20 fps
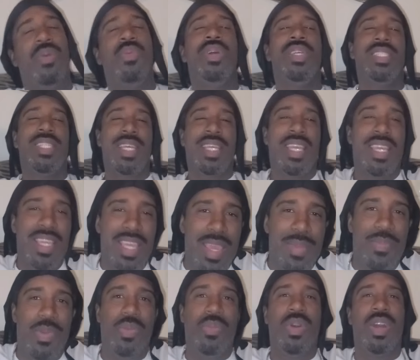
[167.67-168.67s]
wish they could
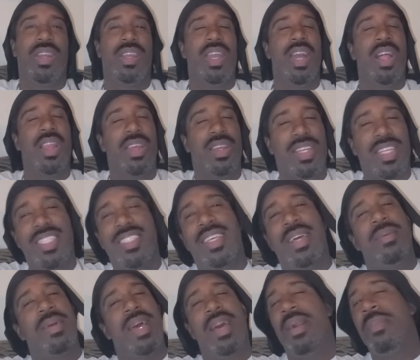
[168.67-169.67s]
keep it one color because
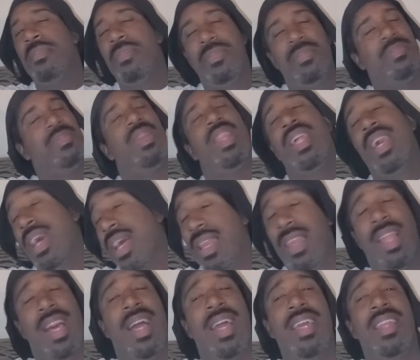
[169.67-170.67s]
I'm not
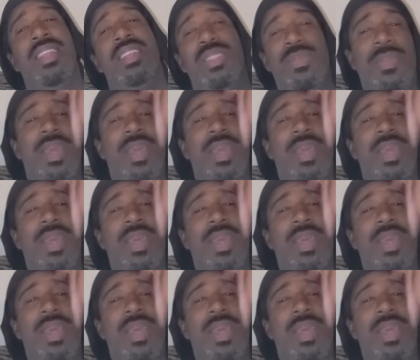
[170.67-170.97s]
lying. It's